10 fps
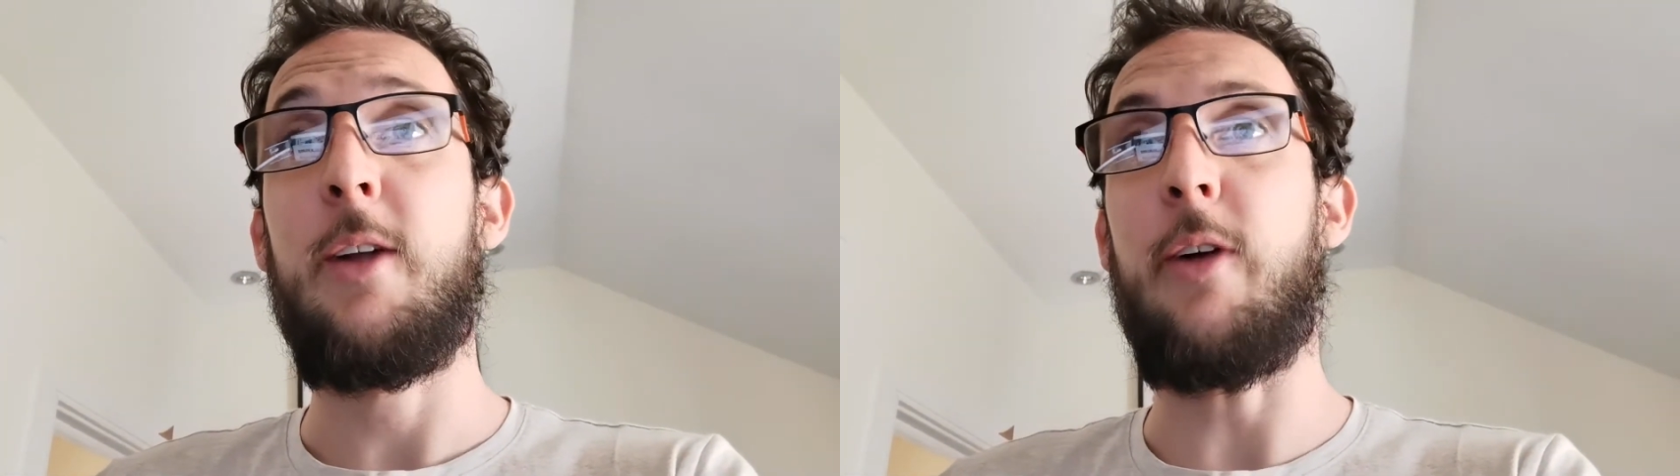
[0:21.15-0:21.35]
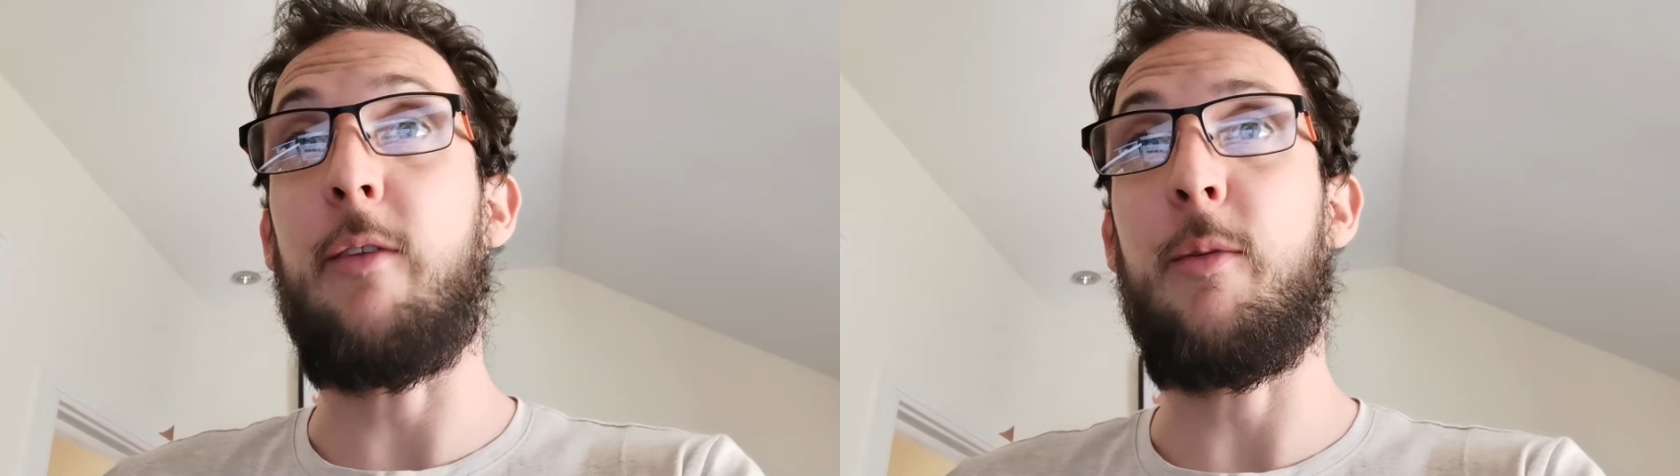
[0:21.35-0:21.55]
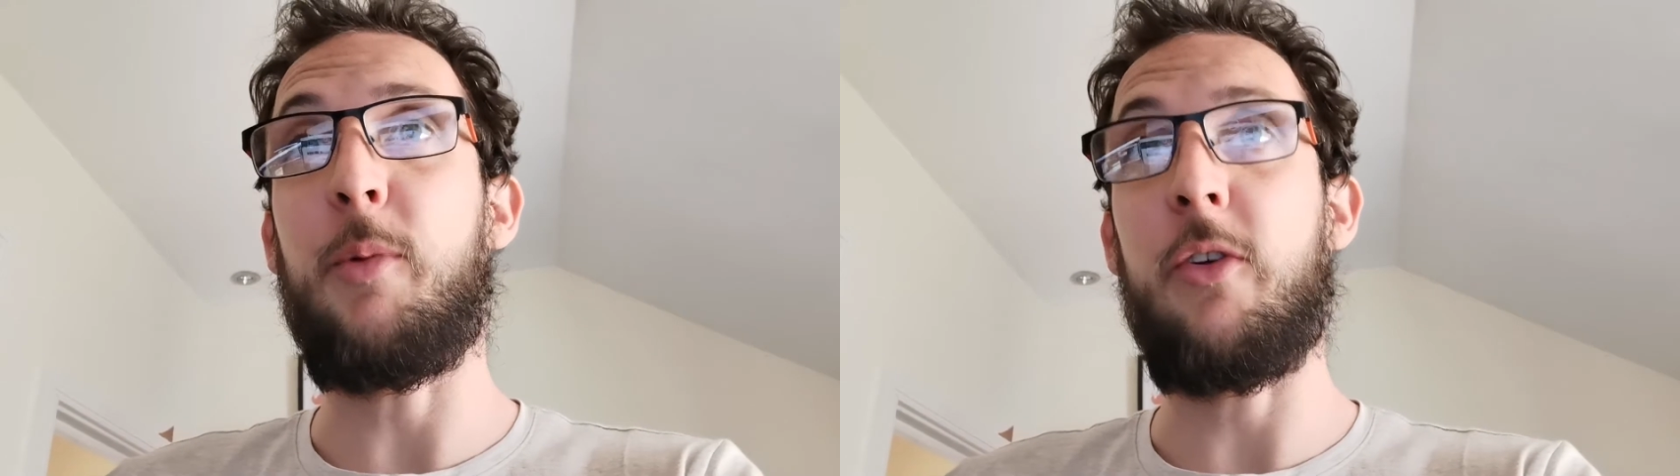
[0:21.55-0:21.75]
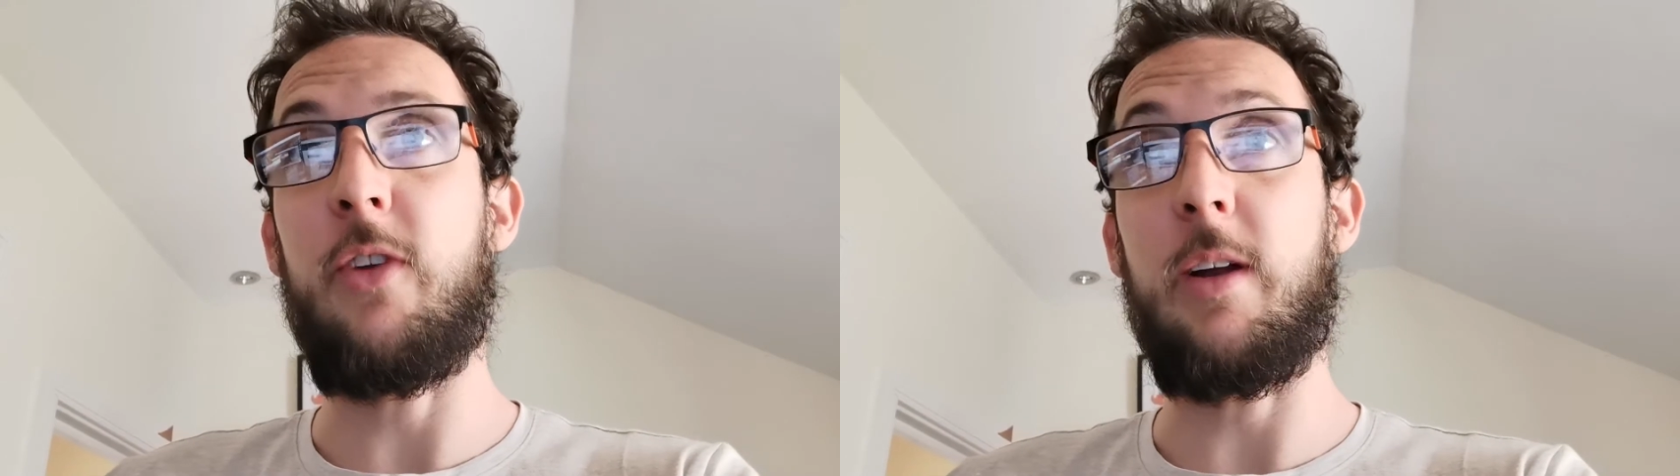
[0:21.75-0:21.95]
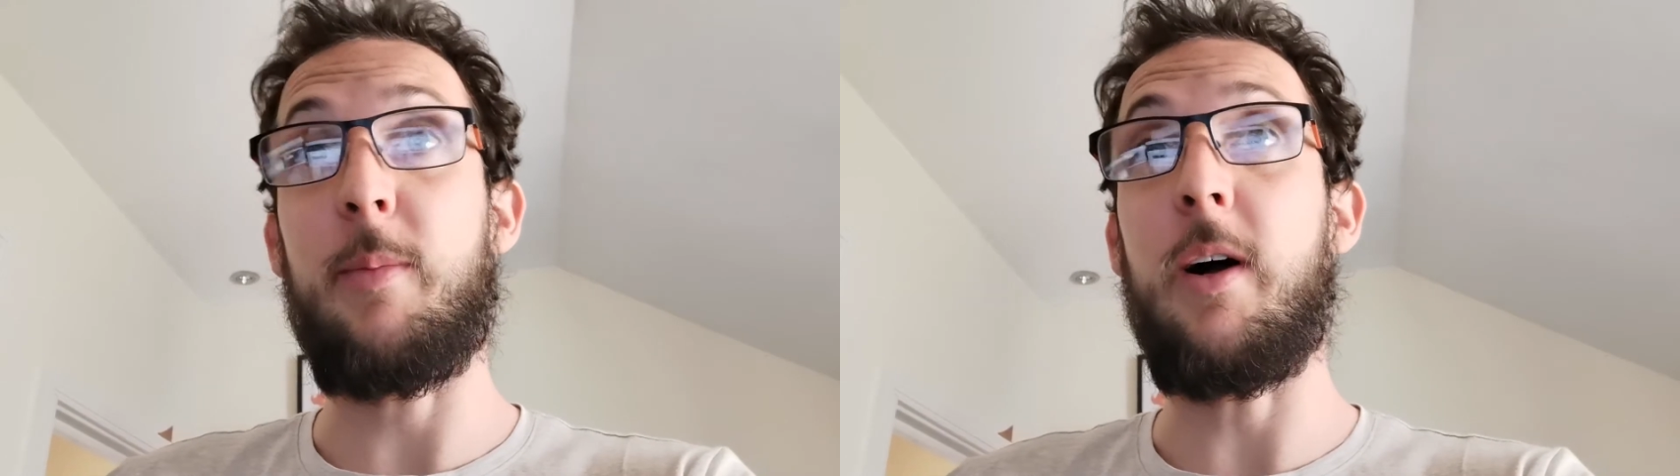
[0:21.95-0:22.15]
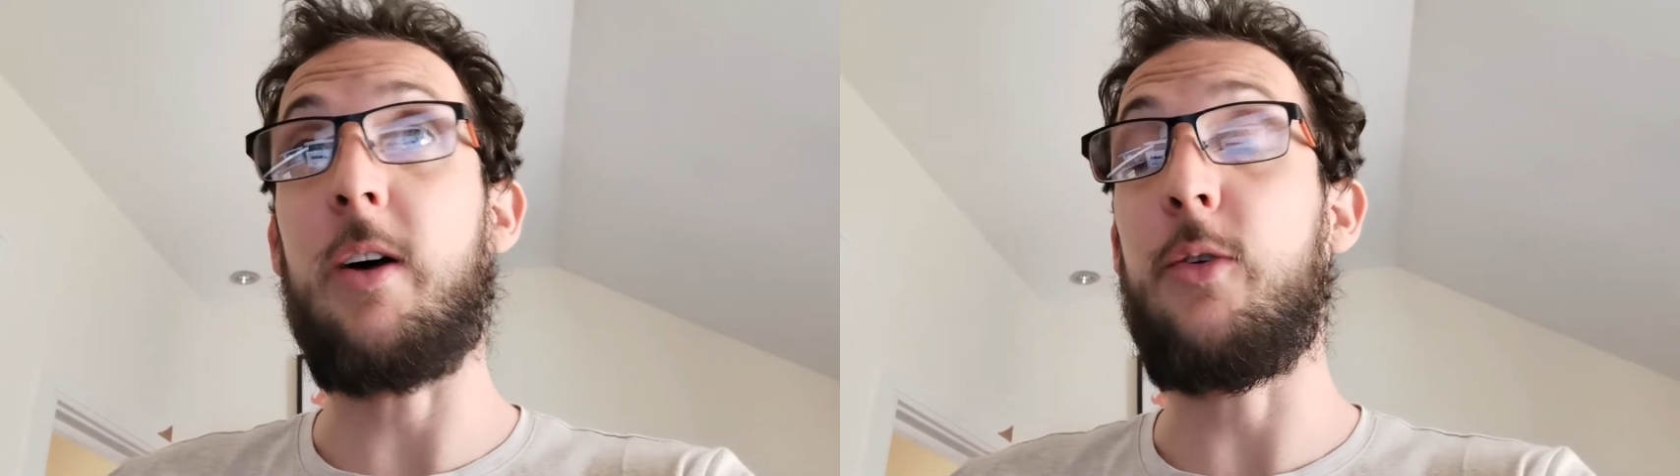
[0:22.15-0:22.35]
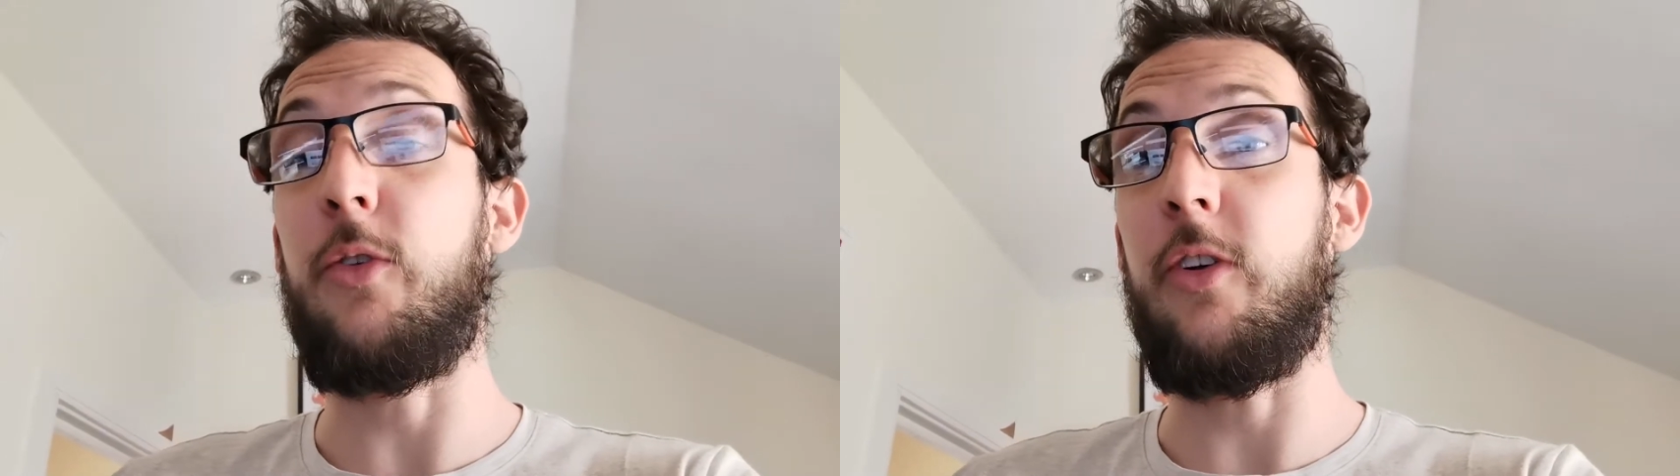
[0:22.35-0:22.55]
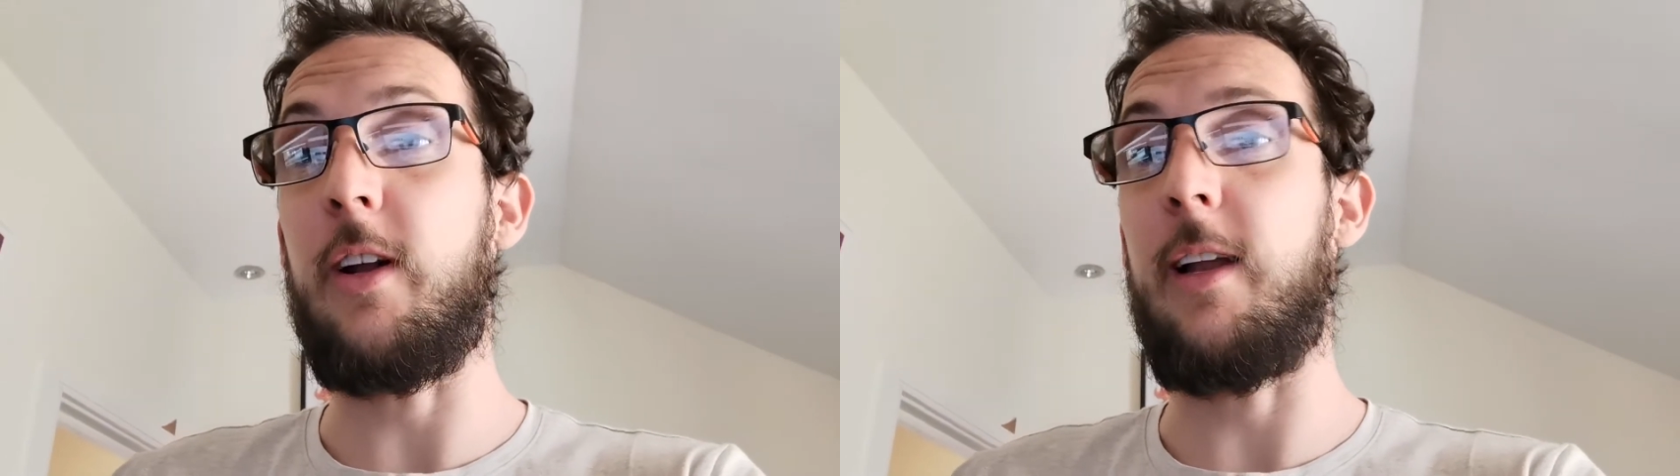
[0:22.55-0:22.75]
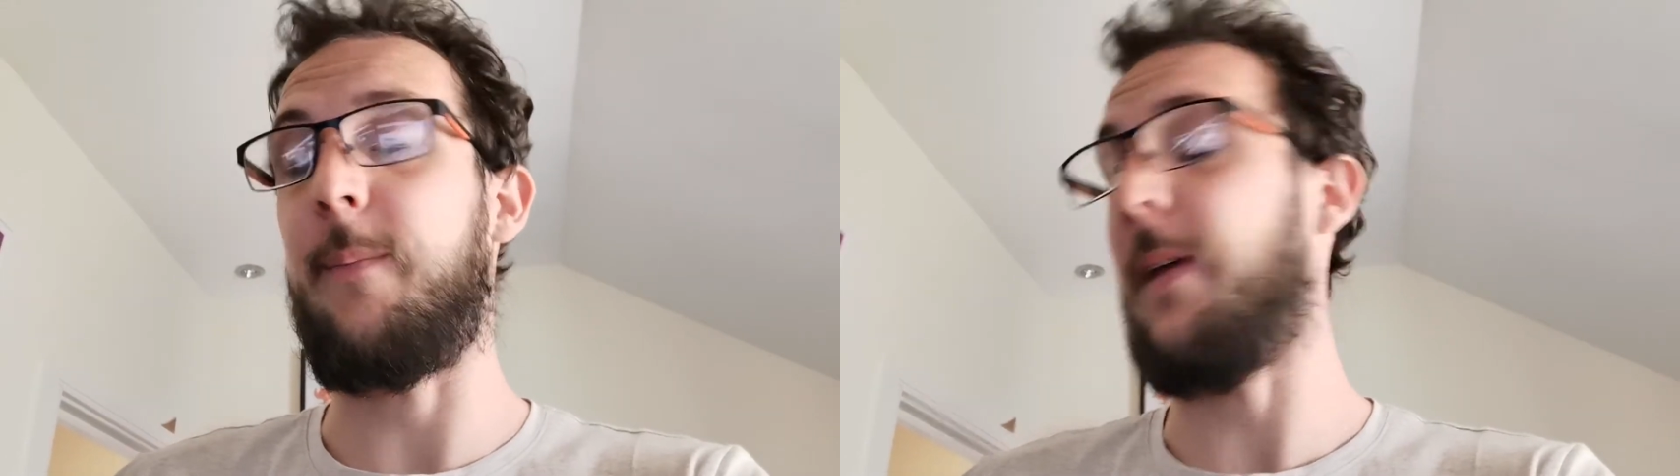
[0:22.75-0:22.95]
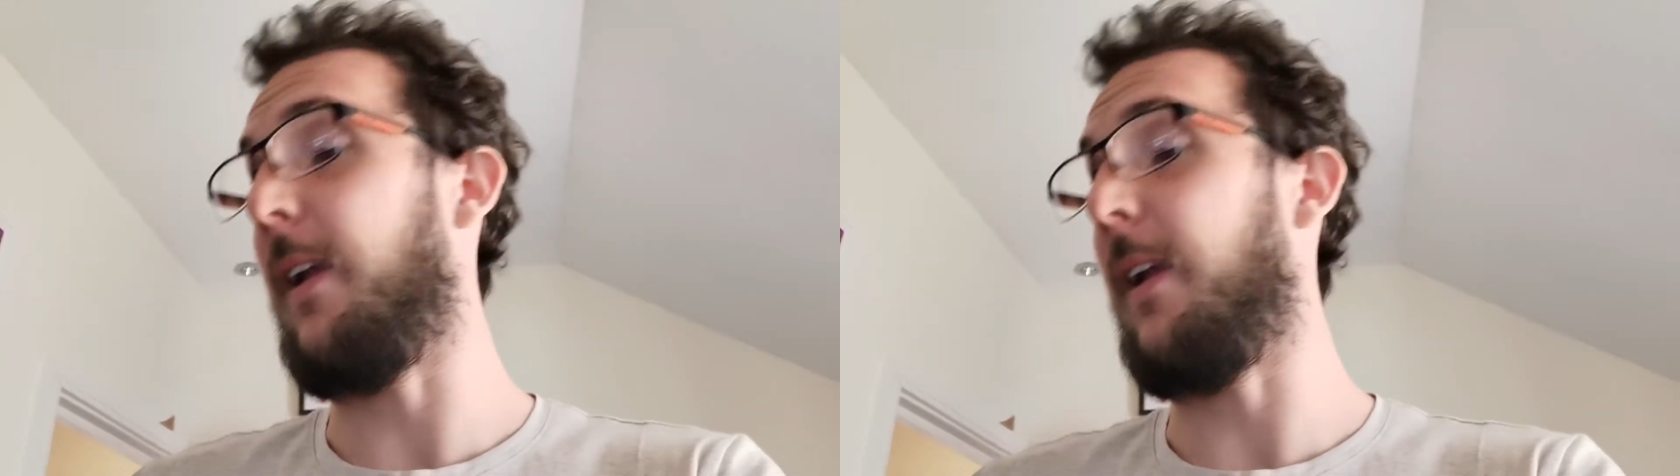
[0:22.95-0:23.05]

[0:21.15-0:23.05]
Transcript: Travel Project Parkour Juggling.